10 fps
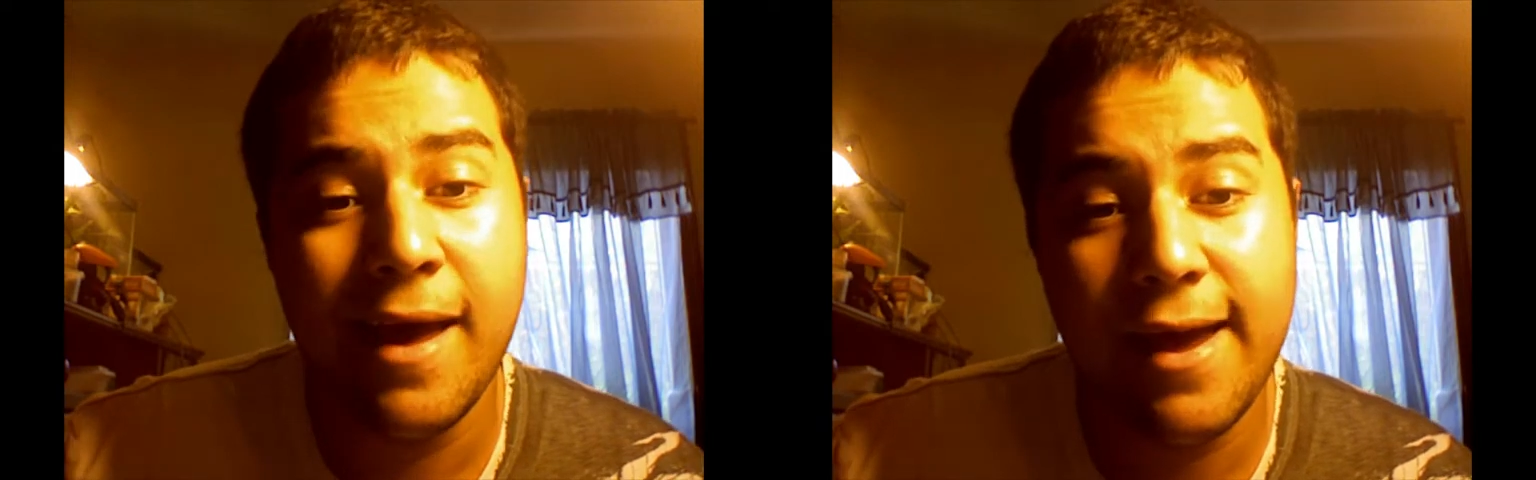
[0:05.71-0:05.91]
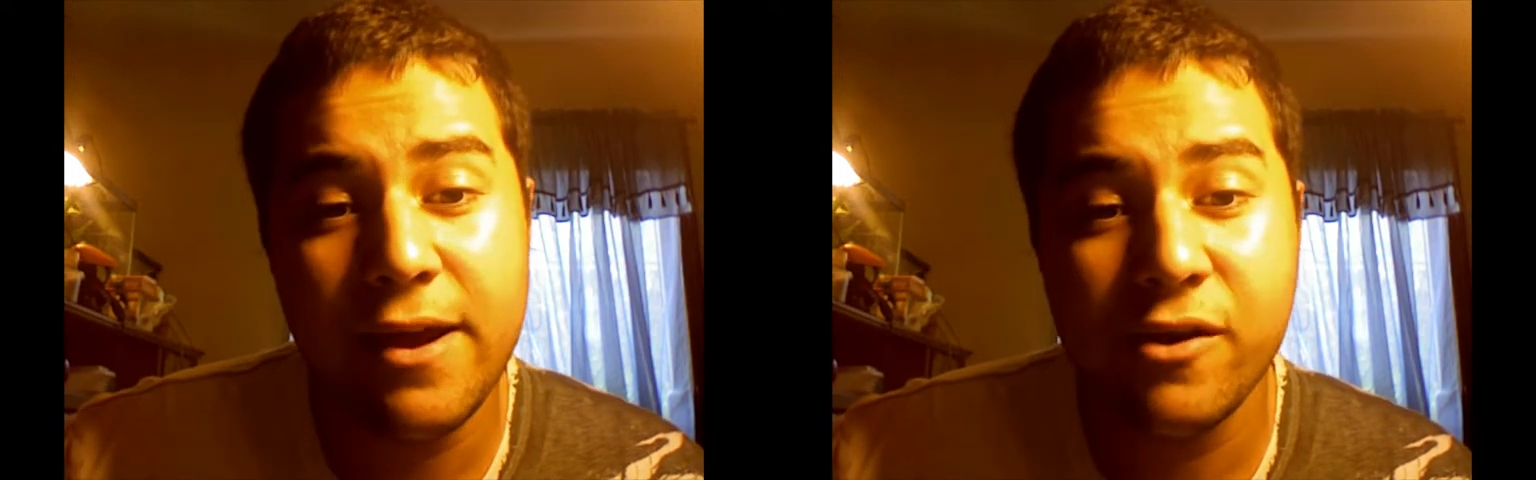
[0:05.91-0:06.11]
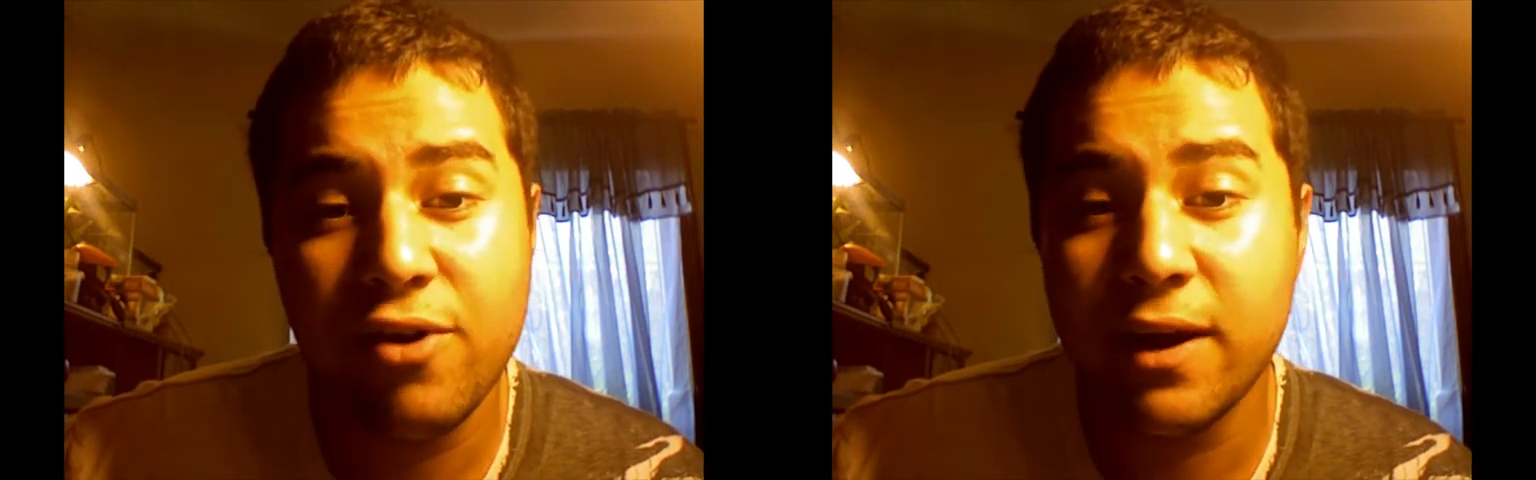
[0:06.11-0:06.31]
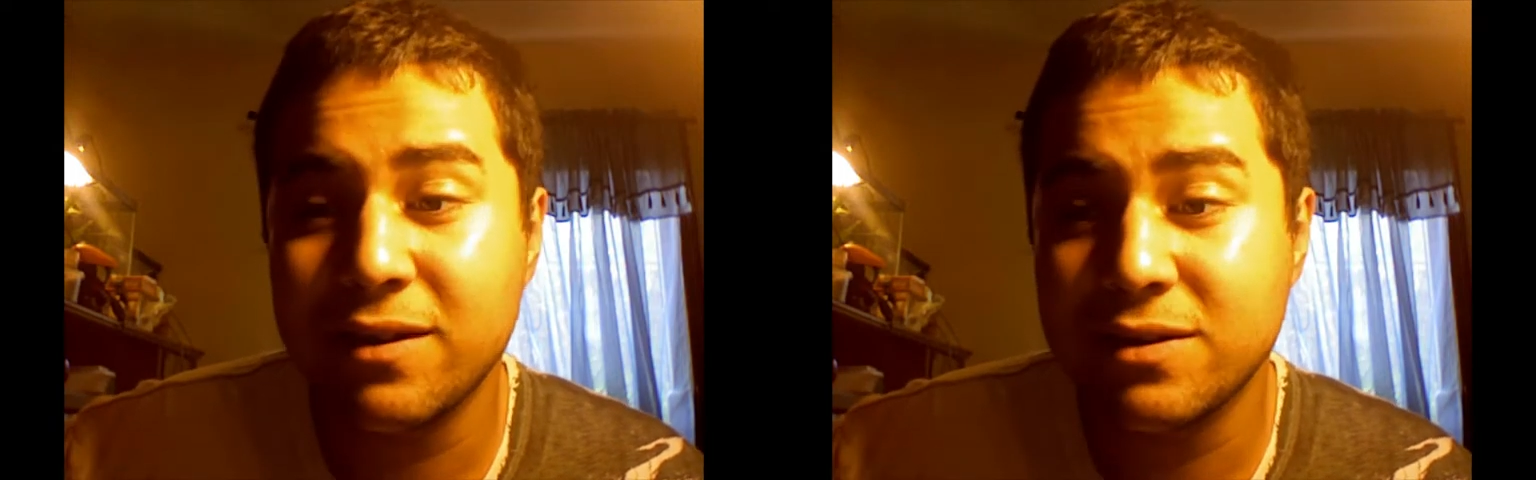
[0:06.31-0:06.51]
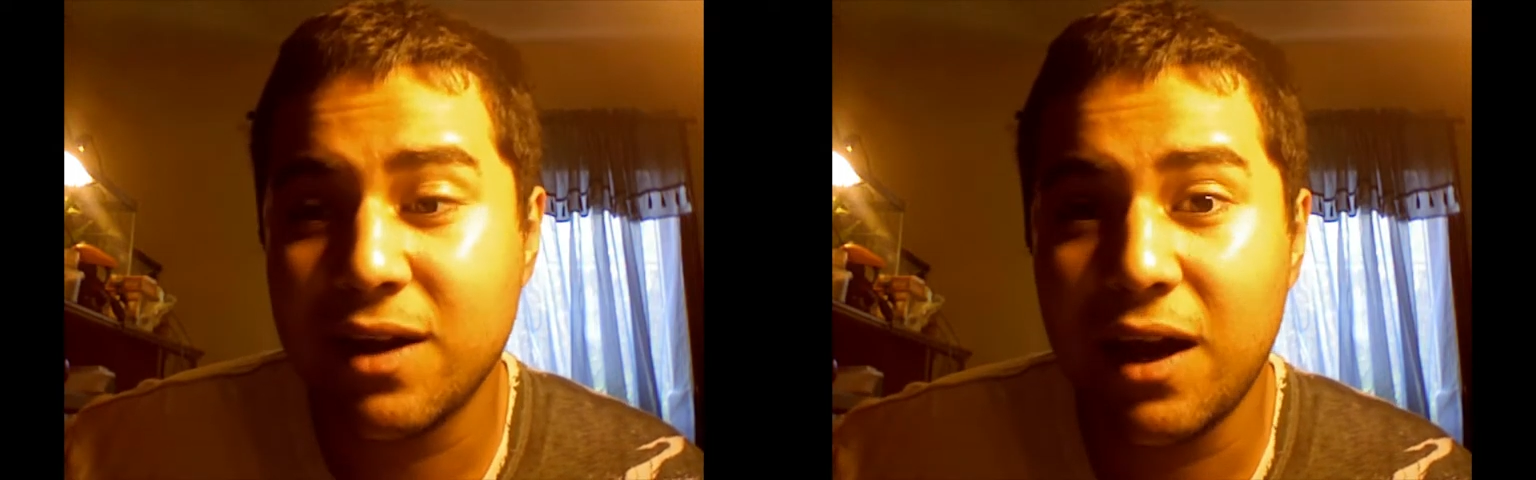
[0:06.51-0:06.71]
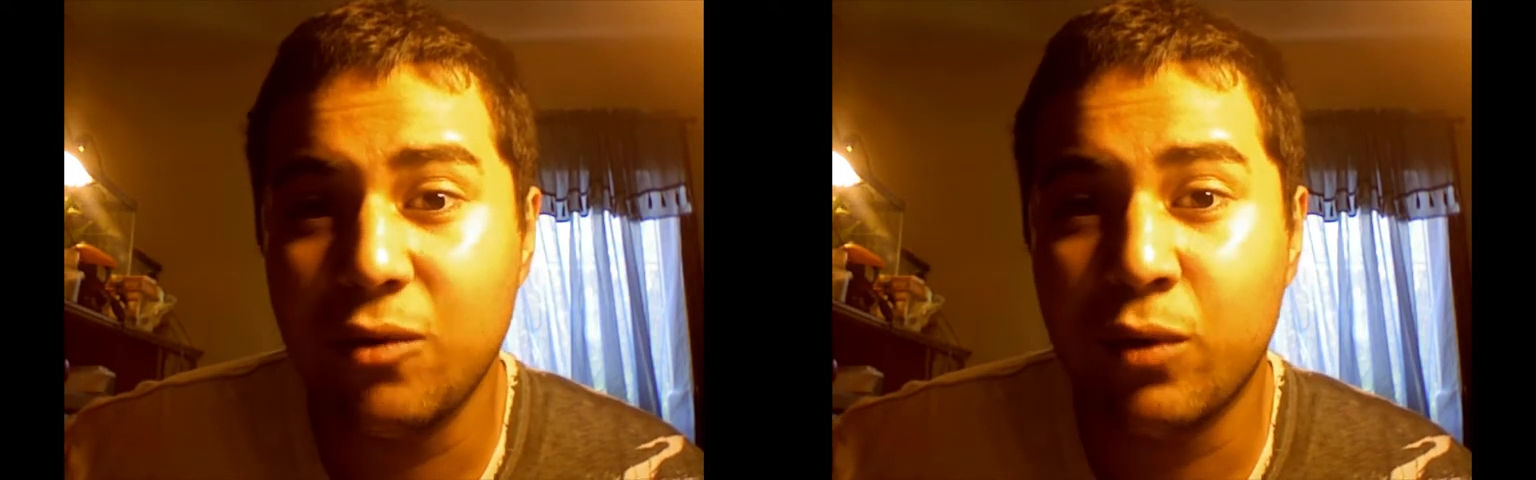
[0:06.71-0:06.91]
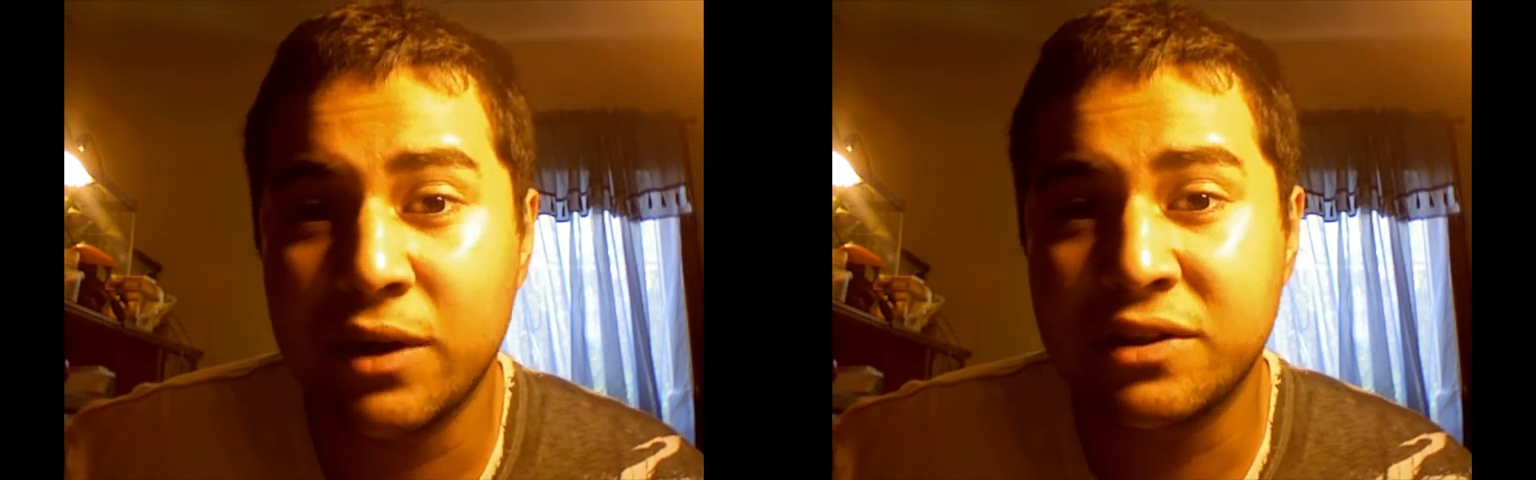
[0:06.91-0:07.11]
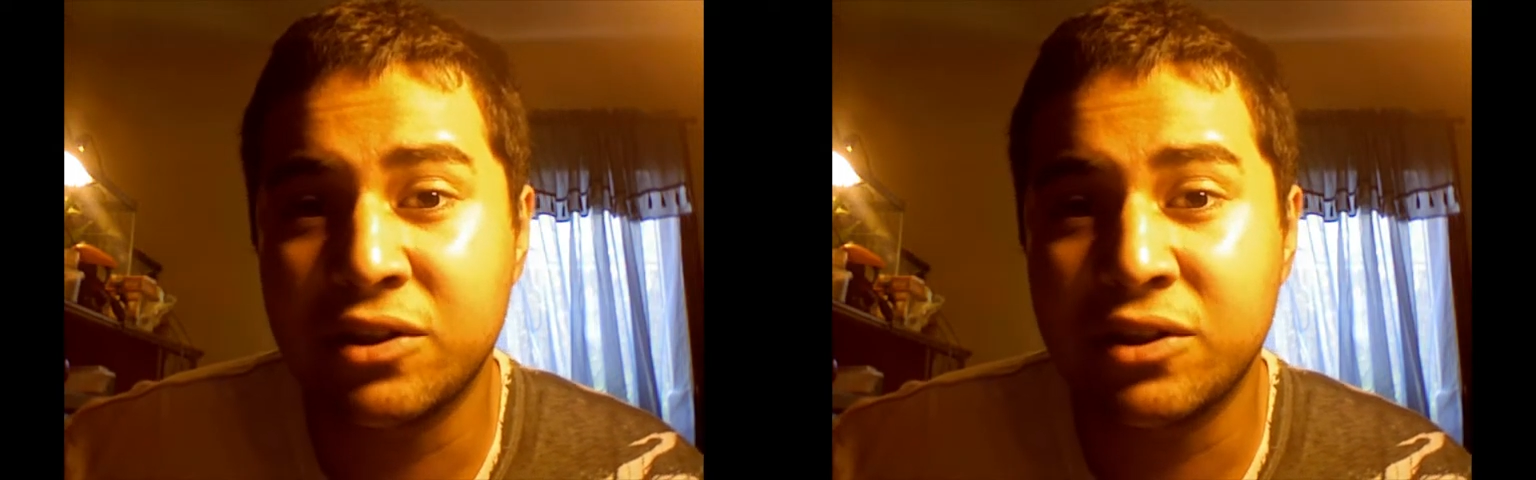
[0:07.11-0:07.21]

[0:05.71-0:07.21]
and Crack the Sky wanted